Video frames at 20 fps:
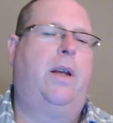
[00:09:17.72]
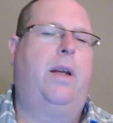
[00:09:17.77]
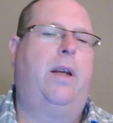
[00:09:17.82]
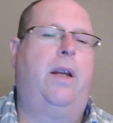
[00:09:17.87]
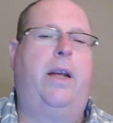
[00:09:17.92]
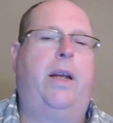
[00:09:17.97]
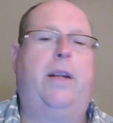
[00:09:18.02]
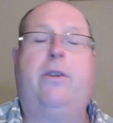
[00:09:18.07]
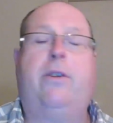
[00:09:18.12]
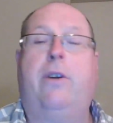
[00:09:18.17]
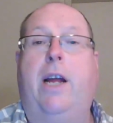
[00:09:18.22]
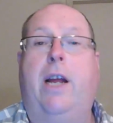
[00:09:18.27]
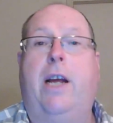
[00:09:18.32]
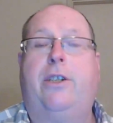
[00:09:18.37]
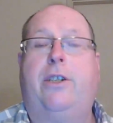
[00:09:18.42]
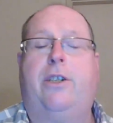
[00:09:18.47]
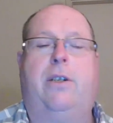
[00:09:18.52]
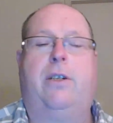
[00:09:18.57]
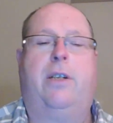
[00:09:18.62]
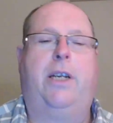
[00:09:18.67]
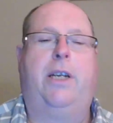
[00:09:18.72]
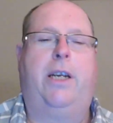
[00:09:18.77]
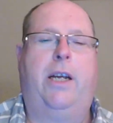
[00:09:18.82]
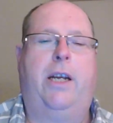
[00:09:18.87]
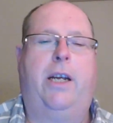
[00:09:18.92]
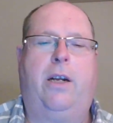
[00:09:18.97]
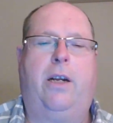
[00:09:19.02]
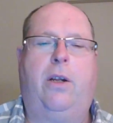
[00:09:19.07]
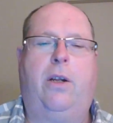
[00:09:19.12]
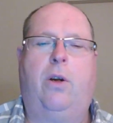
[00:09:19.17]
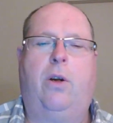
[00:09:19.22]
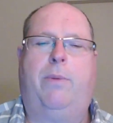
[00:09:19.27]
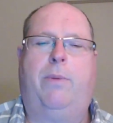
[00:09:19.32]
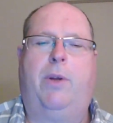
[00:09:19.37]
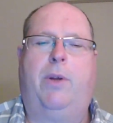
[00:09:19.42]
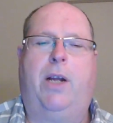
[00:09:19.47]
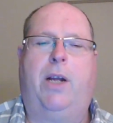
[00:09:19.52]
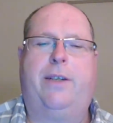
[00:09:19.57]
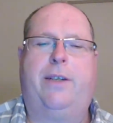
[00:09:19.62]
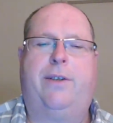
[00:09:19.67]
Internationally, it
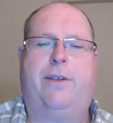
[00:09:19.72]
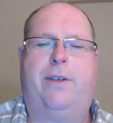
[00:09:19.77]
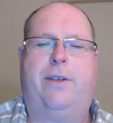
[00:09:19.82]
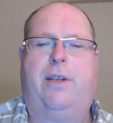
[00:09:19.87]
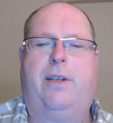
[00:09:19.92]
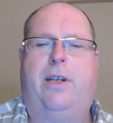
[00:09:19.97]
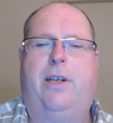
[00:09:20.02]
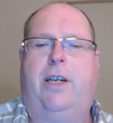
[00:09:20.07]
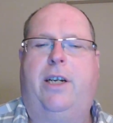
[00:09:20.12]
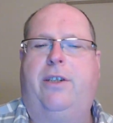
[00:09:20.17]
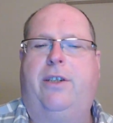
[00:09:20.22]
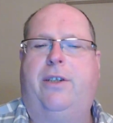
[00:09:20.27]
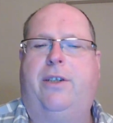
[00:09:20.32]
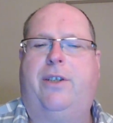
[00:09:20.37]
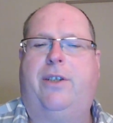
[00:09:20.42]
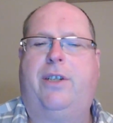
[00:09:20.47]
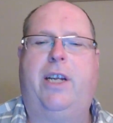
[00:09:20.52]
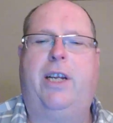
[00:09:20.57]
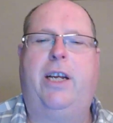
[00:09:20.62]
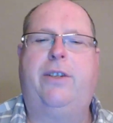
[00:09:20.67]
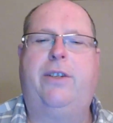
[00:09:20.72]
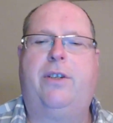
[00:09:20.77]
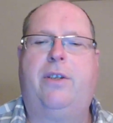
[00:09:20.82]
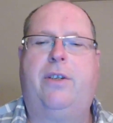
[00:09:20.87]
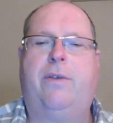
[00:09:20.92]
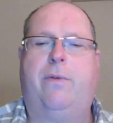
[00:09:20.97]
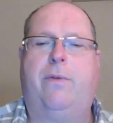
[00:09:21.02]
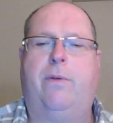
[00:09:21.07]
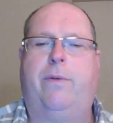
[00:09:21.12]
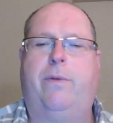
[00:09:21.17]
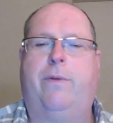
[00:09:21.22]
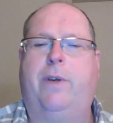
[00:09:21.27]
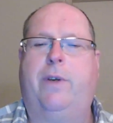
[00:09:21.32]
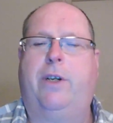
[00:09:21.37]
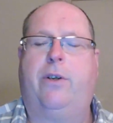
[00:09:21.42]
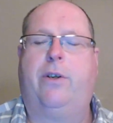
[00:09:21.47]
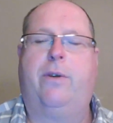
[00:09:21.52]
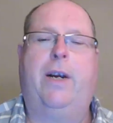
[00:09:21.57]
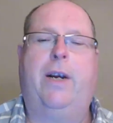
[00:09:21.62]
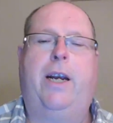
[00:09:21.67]
globalizes the nation-states through
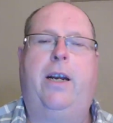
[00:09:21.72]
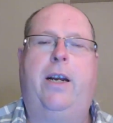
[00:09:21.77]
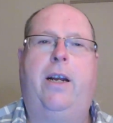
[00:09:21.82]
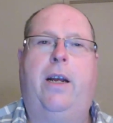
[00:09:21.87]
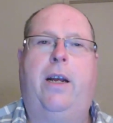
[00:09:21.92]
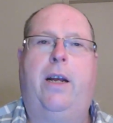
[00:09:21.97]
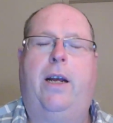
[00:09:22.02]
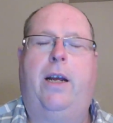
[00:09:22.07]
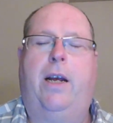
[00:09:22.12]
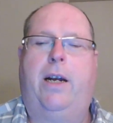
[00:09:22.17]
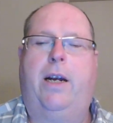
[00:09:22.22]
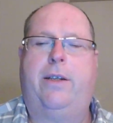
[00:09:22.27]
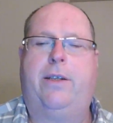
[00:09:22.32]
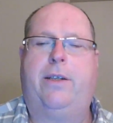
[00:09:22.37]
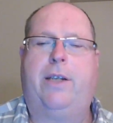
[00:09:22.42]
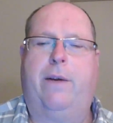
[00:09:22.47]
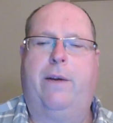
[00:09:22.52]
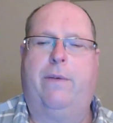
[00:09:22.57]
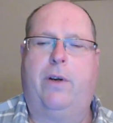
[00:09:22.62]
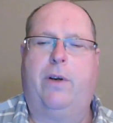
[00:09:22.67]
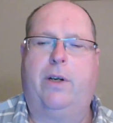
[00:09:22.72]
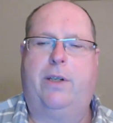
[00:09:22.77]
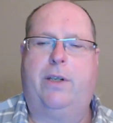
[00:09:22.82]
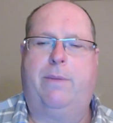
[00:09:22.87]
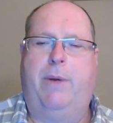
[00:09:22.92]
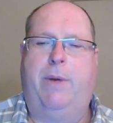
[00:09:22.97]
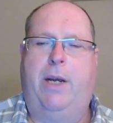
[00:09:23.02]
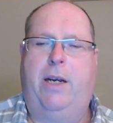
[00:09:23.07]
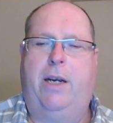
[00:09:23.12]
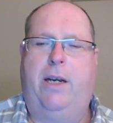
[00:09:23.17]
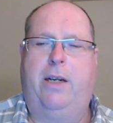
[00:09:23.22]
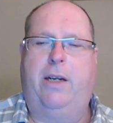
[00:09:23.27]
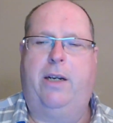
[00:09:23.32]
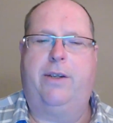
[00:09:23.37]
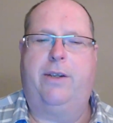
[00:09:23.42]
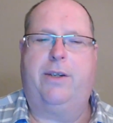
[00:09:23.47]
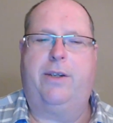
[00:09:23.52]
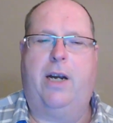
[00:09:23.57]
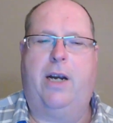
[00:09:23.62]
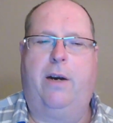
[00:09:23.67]
free trade and its ever-expanding
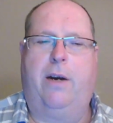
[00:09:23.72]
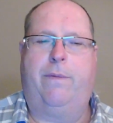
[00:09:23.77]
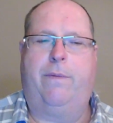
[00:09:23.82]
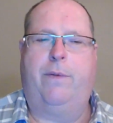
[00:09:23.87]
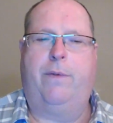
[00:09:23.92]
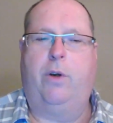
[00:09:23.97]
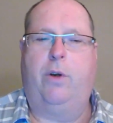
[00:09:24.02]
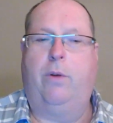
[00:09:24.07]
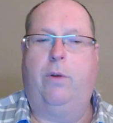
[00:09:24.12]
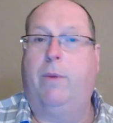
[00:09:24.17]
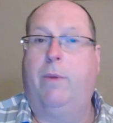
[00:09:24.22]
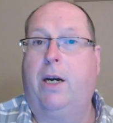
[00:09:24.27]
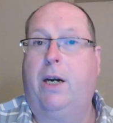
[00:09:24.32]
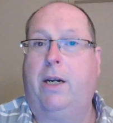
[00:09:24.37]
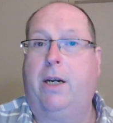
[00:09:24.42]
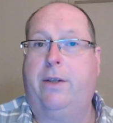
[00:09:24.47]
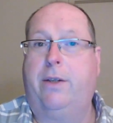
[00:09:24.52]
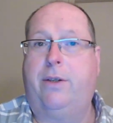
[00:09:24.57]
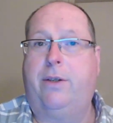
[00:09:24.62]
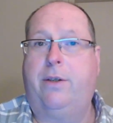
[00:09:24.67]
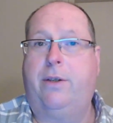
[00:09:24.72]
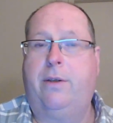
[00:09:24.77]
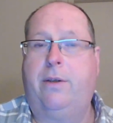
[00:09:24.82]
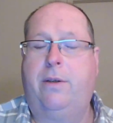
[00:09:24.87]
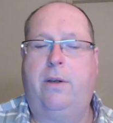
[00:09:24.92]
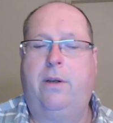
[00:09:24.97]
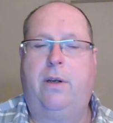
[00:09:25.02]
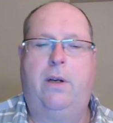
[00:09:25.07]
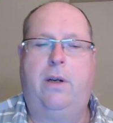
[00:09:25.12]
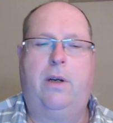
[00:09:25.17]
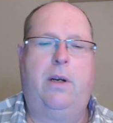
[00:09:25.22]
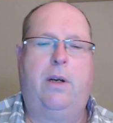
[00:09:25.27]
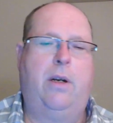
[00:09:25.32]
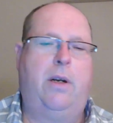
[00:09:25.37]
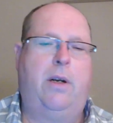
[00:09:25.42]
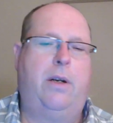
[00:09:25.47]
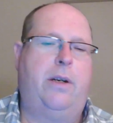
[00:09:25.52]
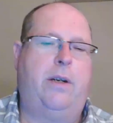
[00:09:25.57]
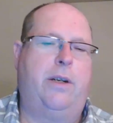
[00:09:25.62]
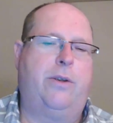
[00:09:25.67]
desire for new markets,
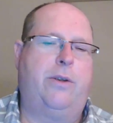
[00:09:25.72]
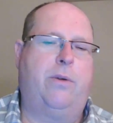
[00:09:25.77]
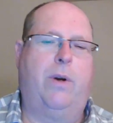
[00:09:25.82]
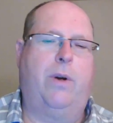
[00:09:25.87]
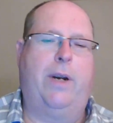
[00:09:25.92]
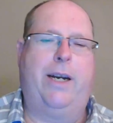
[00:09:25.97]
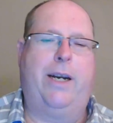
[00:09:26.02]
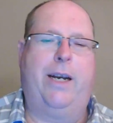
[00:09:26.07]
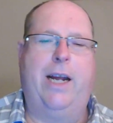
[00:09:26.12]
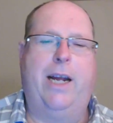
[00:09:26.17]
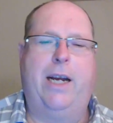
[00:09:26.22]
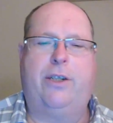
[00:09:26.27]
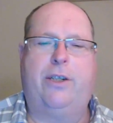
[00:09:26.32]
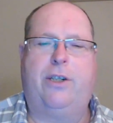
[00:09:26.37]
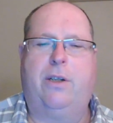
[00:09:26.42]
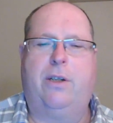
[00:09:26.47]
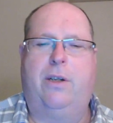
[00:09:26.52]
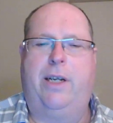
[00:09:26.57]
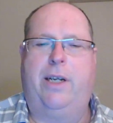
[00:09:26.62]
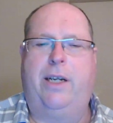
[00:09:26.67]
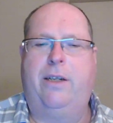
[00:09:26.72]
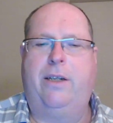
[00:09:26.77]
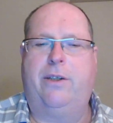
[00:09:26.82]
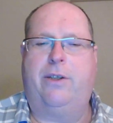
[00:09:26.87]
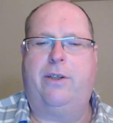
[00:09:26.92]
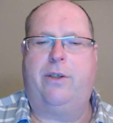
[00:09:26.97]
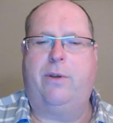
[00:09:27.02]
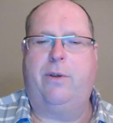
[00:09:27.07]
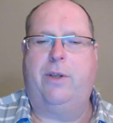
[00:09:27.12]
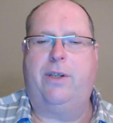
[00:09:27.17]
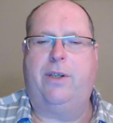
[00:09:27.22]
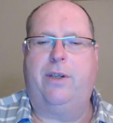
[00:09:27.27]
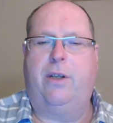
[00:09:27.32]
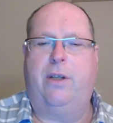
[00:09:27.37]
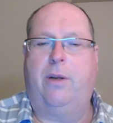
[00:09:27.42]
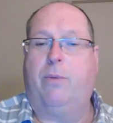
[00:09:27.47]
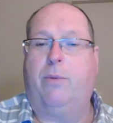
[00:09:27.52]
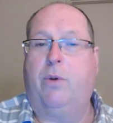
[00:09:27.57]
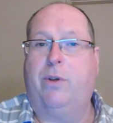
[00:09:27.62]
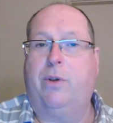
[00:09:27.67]
destroying national industries
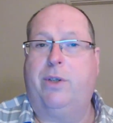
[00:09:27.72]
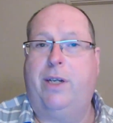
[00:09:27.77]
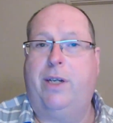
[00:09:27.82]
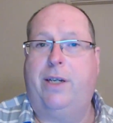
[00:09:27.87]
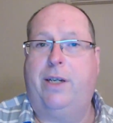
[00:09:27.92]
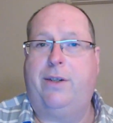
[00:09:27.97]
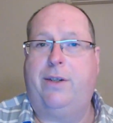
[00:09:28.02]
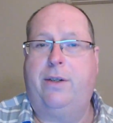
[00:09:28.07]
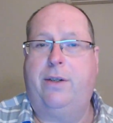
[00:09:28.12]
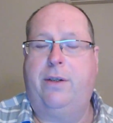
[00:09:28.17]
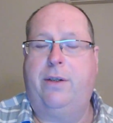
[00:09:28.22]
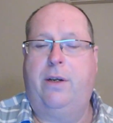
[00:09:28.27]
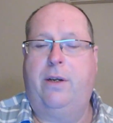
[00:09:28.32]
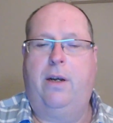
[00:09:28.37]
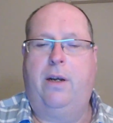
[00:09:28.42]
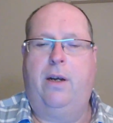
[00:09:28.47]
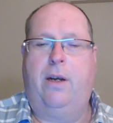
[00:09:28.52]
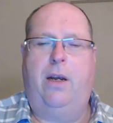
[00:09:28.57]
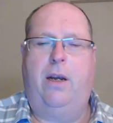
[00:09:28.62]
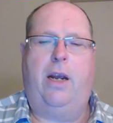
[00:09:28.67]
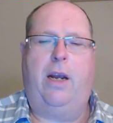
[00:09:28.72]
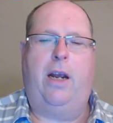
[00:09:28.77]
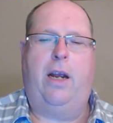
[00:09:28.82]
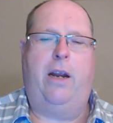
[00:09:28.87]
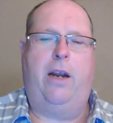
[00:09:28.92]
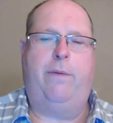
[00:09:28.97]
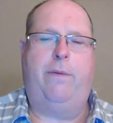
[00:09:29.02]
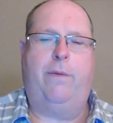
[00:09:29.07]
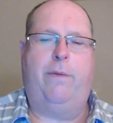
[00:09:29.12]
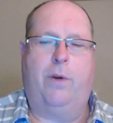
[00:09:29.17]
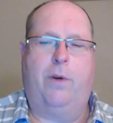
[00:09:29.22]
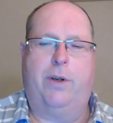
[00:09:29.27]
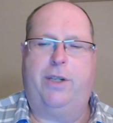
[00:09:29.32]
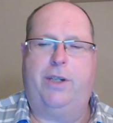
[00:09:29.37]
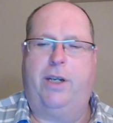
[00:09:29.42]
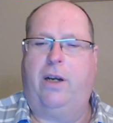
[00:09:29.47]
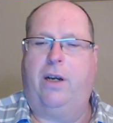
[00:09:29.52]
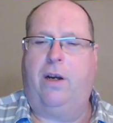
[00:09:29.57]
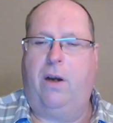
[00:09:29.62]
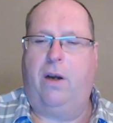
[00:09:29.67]
in the process, and
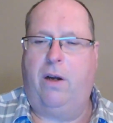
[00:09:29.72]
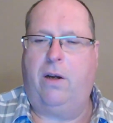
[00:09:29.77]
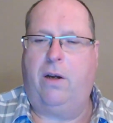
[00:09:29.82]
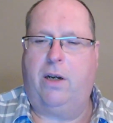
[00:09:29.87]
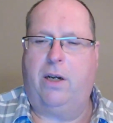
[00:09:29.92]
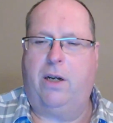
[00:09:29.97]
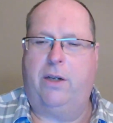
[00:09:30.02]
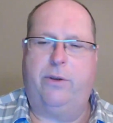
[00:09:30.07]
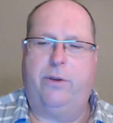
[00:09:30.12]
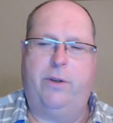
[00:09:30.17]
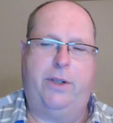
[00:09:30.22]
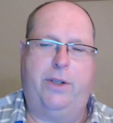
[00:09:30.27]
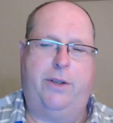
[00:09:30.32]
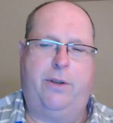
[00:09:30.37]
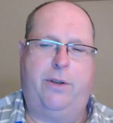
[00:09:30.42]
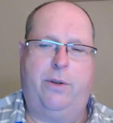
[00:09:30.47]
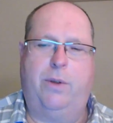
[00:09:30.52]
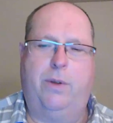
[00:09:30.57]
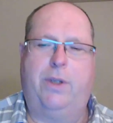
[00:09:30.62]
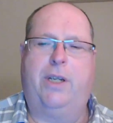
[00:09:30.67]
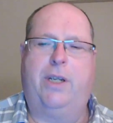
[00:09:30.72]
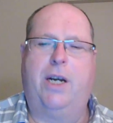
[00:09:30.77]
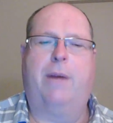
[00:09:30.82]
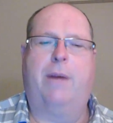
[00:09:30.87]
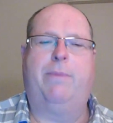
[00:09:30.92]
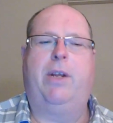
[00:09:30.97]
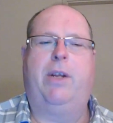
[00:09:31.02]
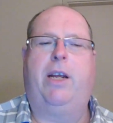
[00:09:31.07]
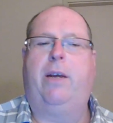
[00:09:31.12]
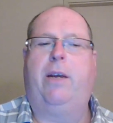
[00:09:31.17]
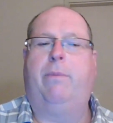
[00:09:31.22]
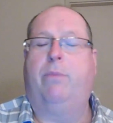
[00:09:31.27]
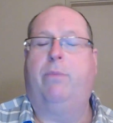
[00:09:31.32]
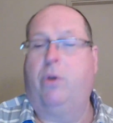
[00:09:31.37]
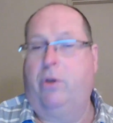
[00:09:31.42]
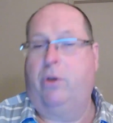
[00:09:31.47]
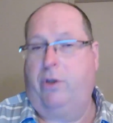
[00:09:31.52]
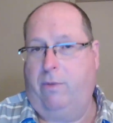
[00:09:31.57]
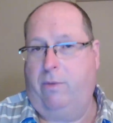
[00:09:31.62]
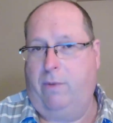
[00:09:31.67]
forcing all countries to adopt a
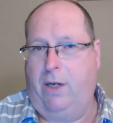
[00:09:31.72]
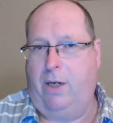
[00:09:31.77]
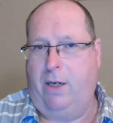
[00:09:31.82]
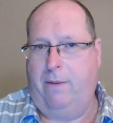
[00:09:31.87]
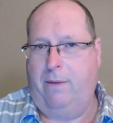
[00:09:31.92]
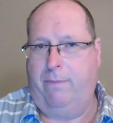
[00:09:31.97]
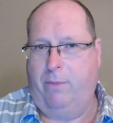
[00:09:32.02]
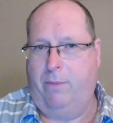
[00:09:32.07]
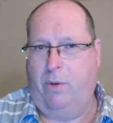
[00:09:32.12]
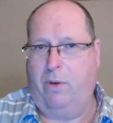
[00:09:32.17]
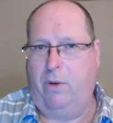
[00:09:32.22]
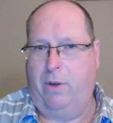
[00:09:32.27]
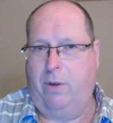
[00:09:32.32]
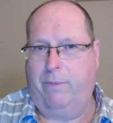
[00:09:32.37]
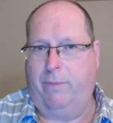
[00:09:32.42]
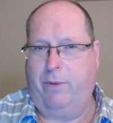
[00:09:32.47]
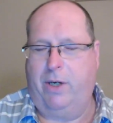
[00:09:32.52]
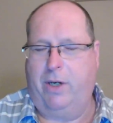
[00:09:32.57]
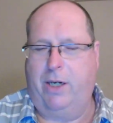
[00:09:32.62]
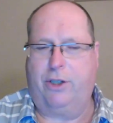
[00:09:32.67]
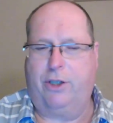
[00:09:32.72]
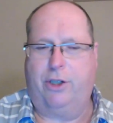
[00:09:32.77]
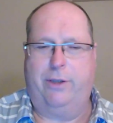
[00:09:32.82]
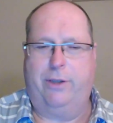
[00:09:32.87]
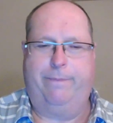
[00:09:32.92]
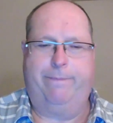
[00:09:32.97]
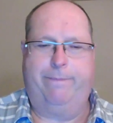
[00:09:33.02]
bourgeois mode of production.